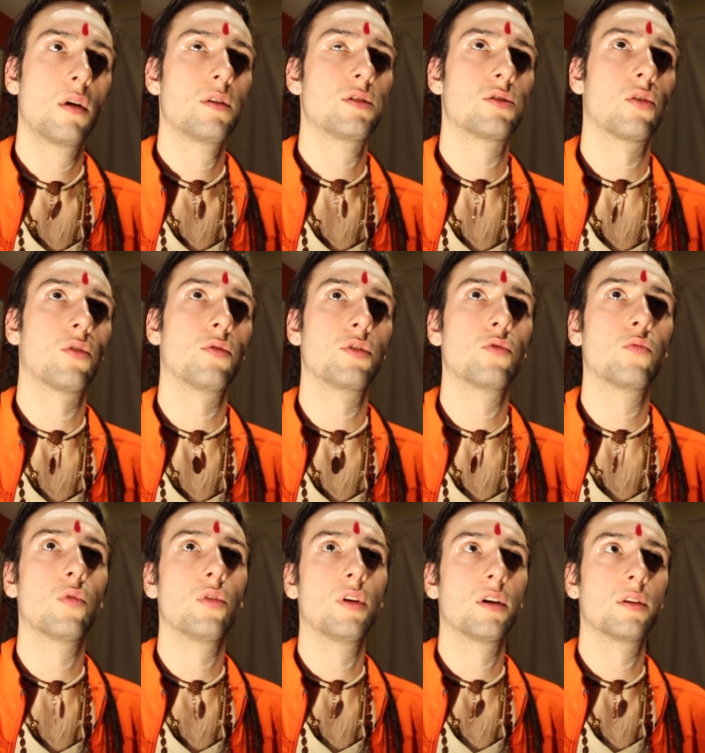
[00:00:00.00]
So you
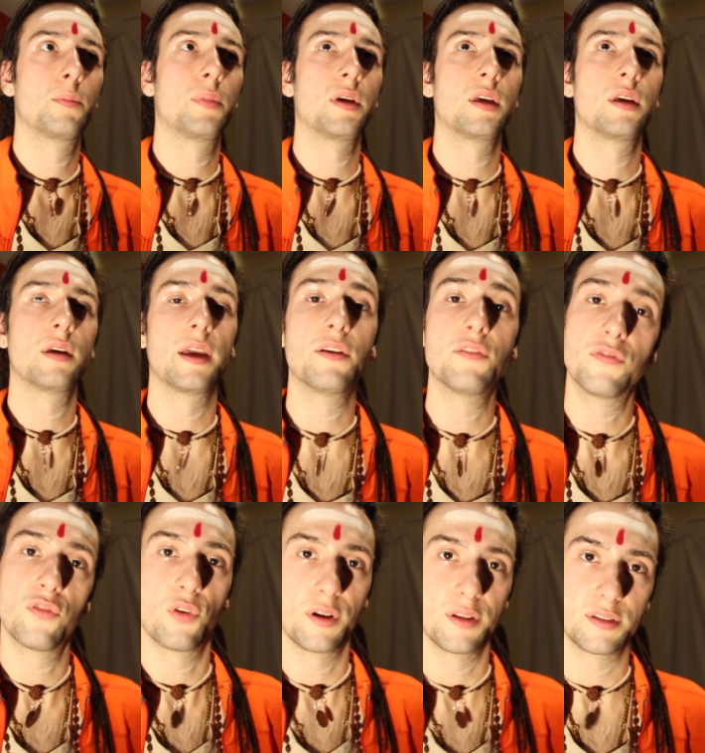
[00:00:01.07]
will not be
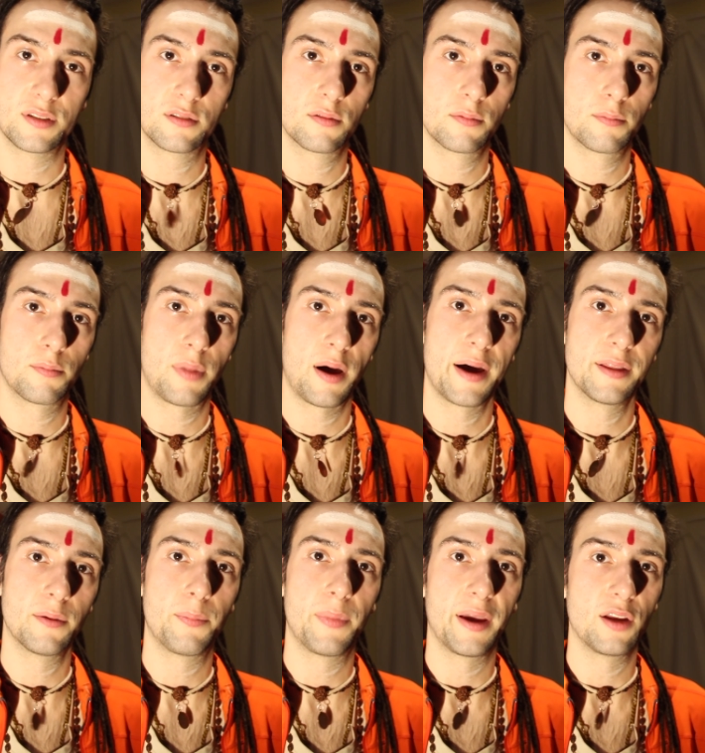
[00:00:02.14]
influenced by
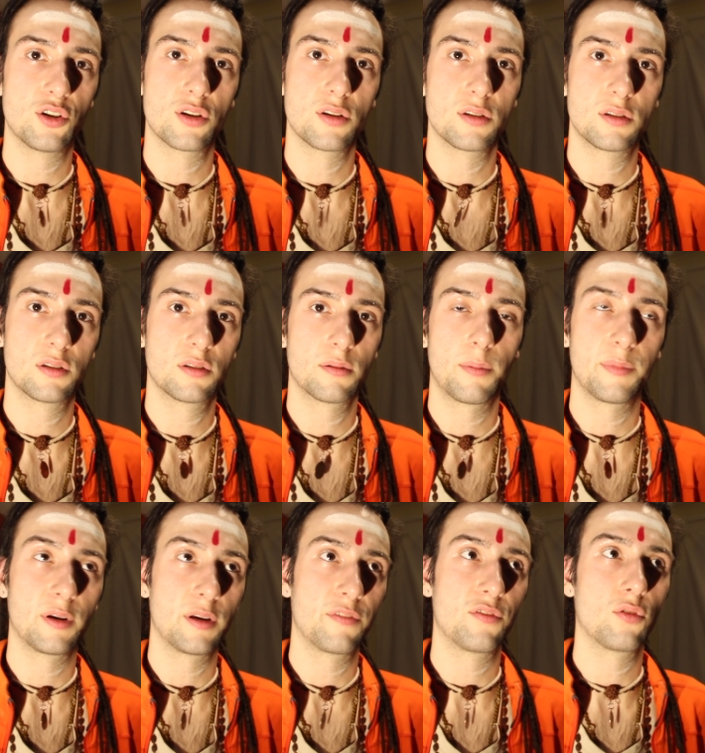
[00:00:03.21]
the pages. I
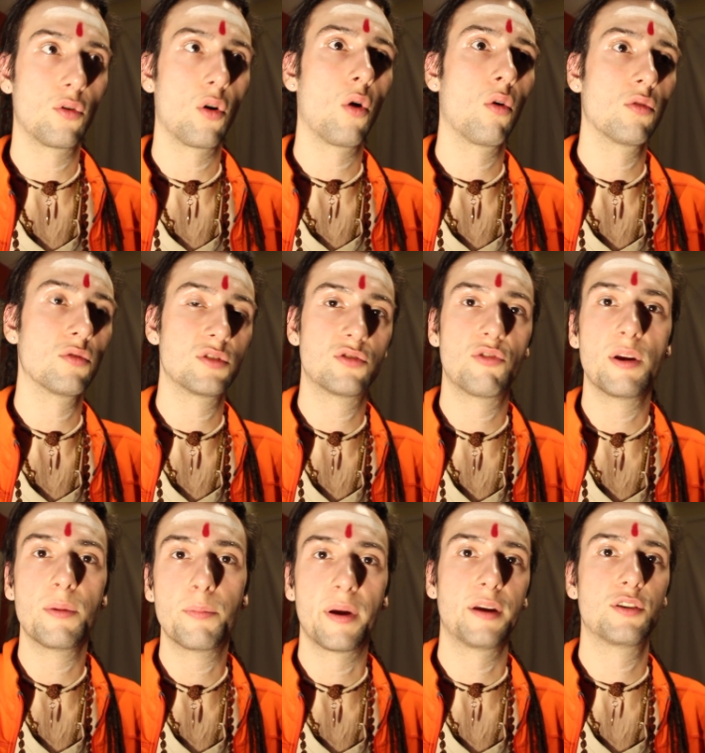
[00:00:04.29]
mean, if you go on
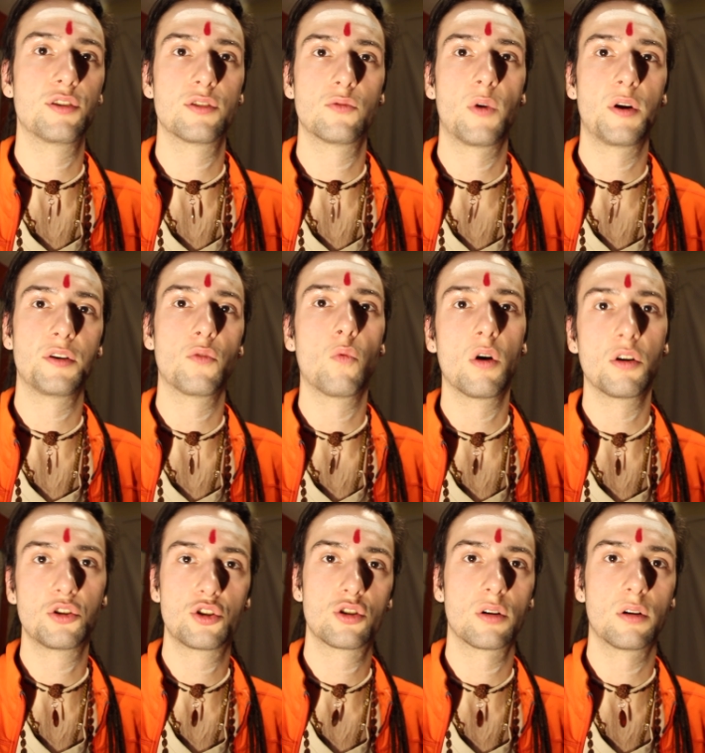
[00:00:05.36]
stream pages where you
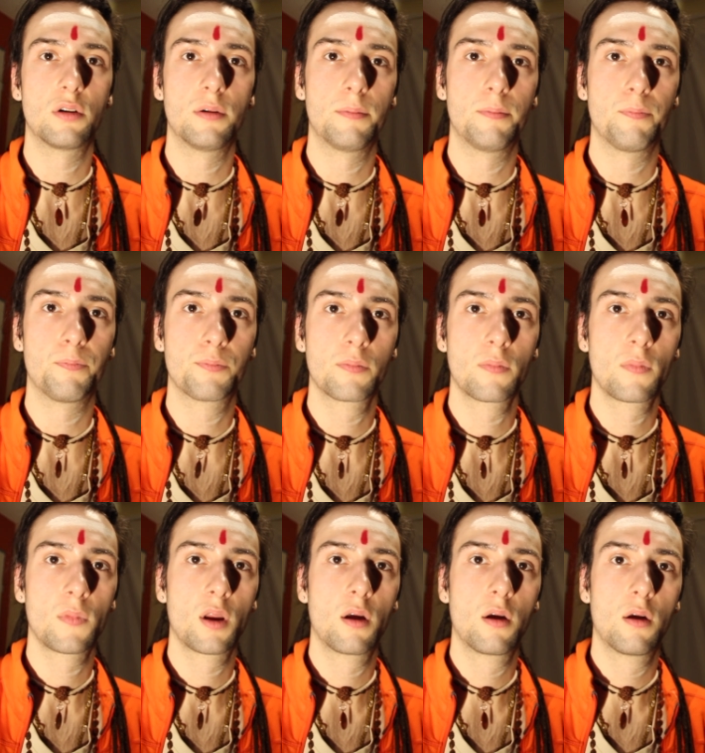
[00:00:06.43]
watch um,
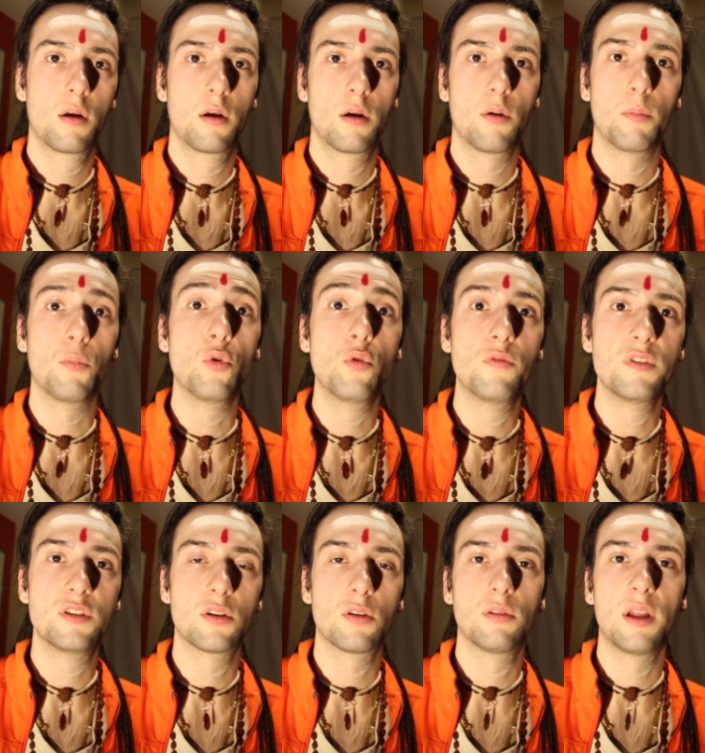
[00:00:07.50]

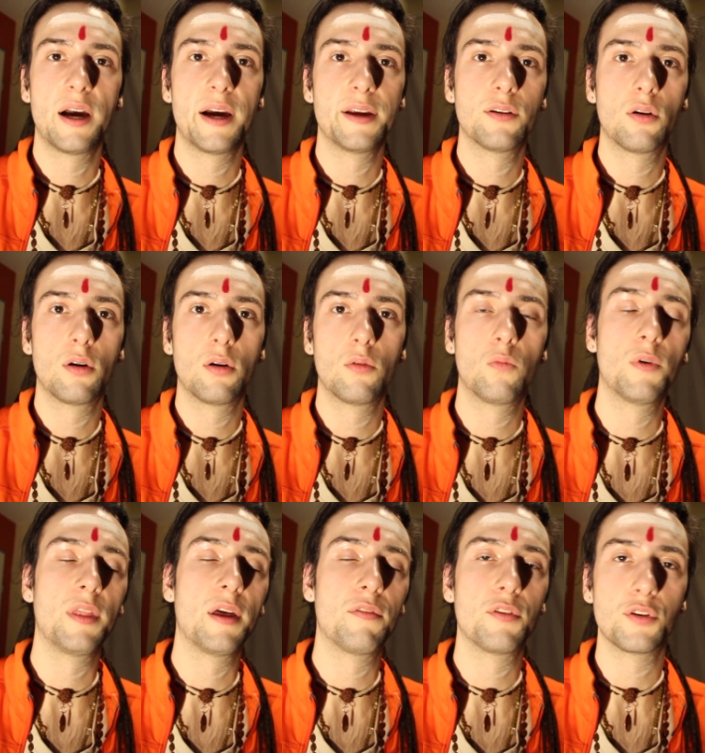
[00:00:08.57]
movies online or
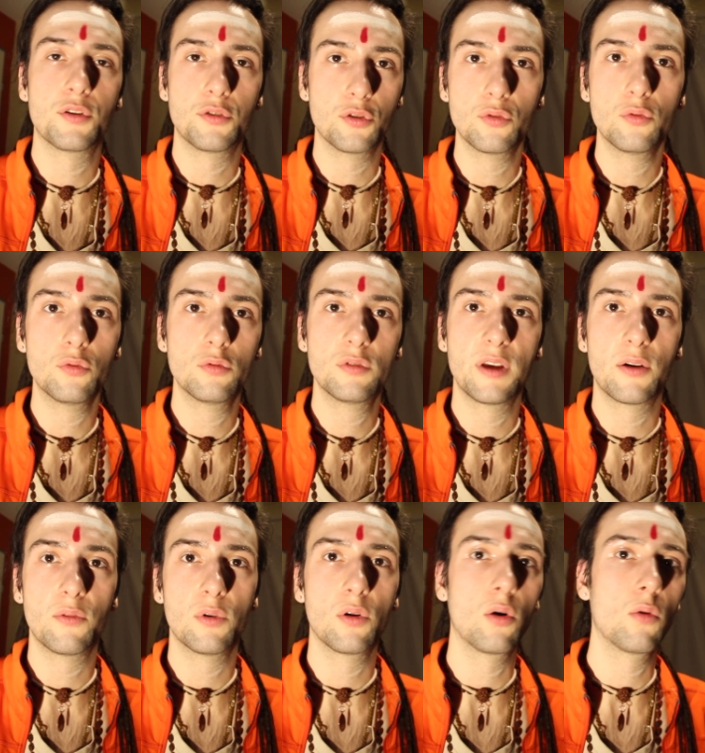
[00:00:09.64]
whatever you do, there
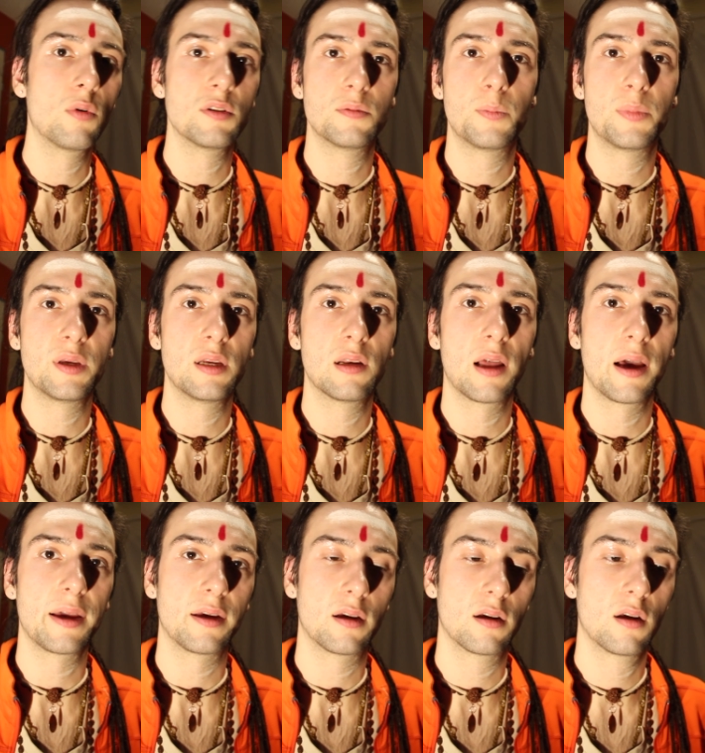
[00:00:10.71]
will always be
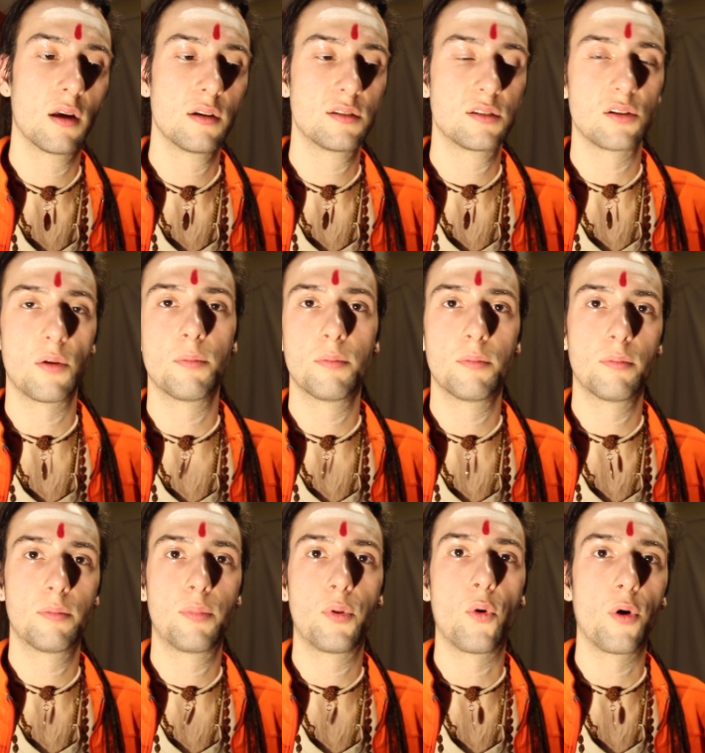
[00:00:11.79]
like some
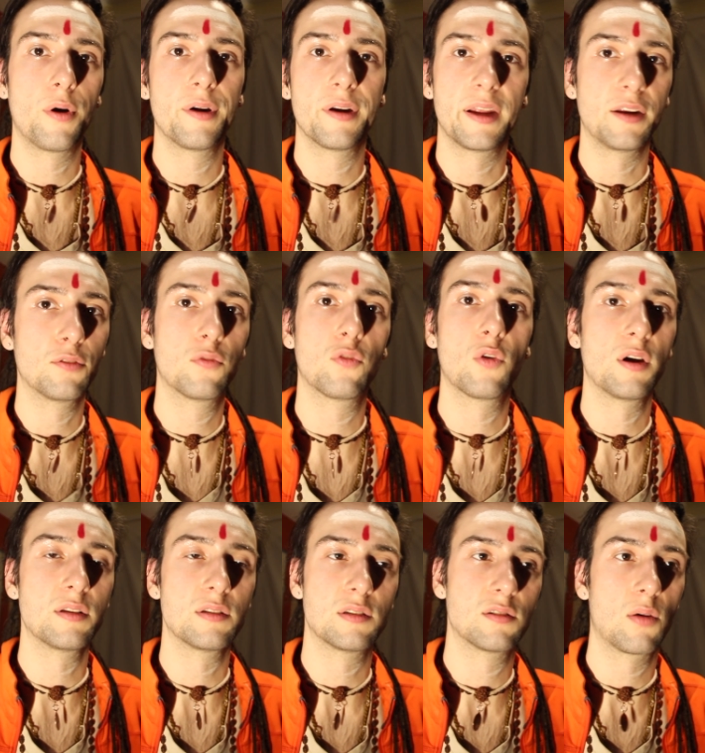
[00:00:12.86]
porn
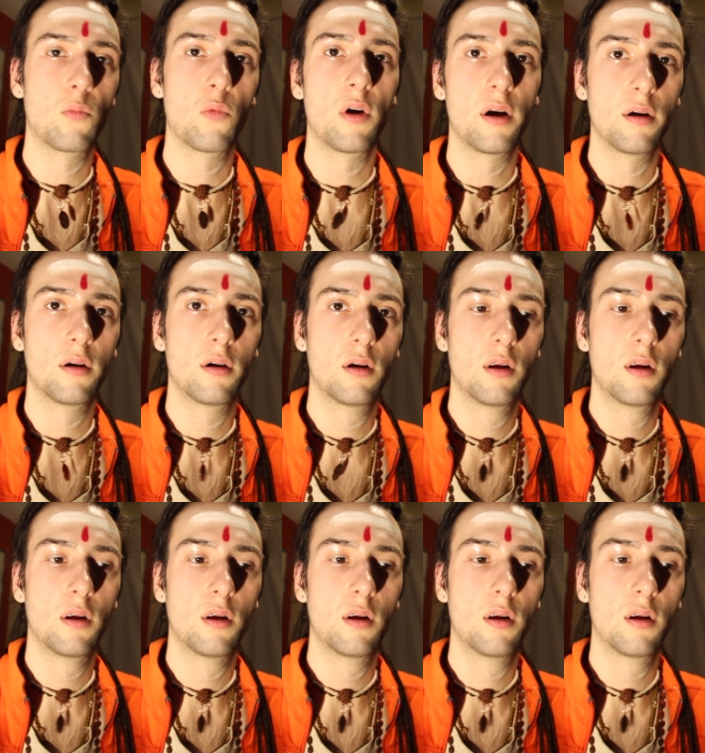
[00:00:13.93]
influence somewhere